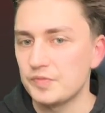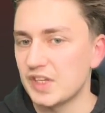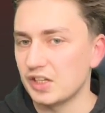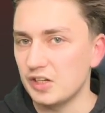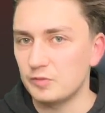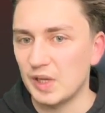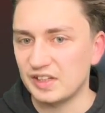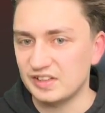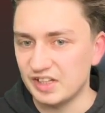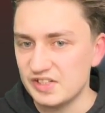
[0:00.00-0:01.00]
That if
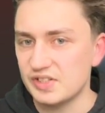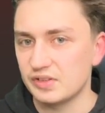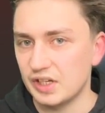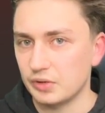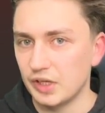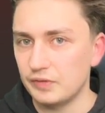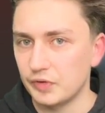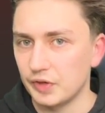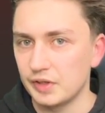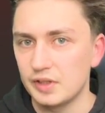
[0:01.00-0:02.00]
black doesn't take on
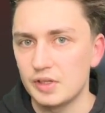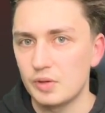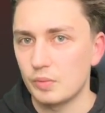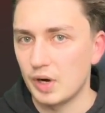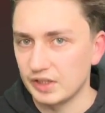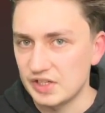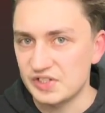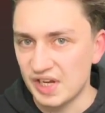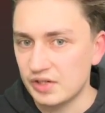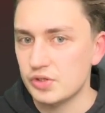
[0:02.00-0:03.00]
f3, white
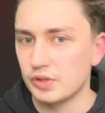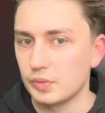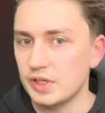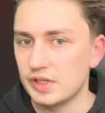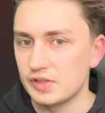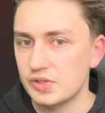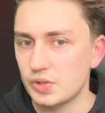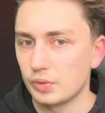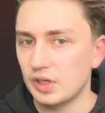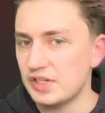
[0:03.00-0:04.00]
is actually winning.
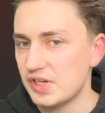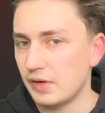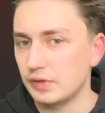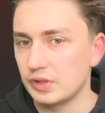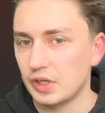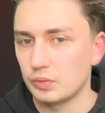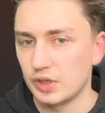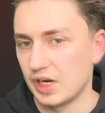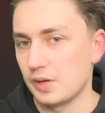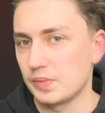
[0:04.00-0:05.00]
So let's have a look at
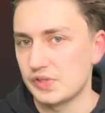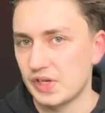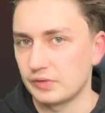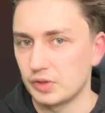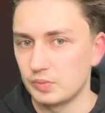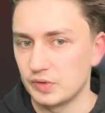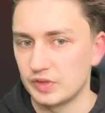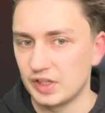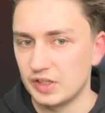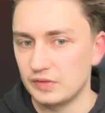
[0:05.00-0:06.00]
what happens after the
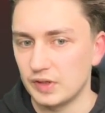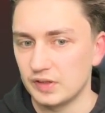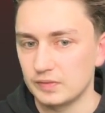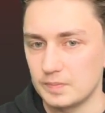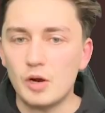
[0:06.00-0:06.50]
move knight e5.